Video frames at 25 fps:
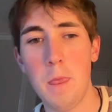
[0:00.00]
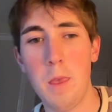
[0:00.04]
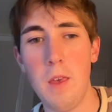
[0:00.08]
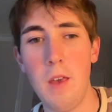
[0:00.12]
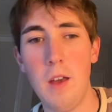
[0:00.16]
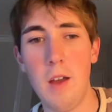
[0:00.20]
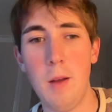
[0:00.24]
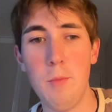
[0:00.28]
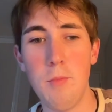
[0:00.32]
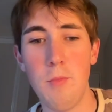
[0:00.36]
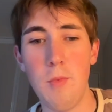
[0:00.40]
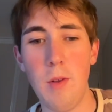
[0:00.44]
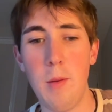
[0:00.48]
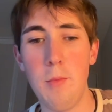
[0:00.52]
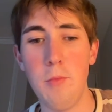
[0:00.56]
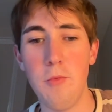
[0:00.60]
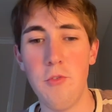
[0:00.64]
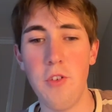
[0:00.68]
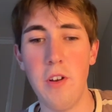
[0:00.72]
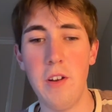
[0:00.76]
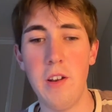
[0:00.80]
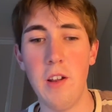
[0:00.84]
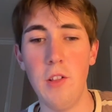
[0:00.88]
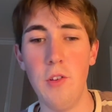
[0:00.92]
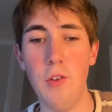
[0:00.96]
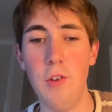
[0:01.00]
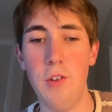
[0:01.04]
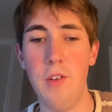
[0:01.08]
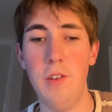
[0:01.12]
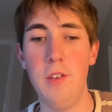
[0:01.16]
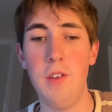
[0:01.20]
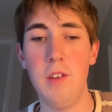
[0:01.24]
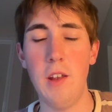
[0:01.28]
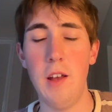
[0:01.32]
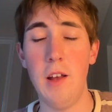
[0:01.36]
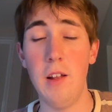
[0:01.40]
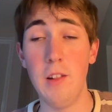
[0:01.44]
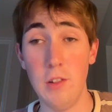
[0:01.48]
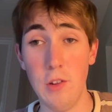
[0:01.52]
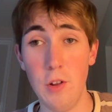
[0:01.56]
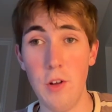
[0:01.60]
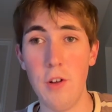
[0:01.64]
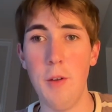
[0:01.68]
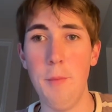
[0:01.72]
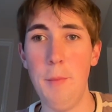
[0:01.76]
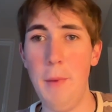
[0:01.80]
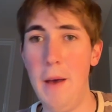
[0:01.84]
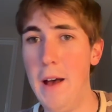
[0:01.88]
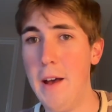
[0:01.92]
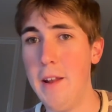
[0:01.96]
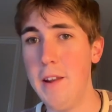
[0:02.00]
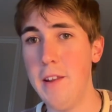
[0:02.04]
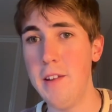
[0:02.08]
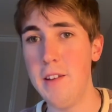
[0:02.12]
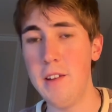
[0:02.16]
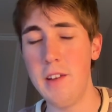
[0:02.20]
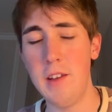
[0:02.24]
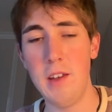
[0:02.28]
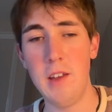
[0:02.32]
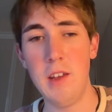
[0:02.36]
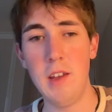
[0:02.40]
I'm trying to learn a lot about it,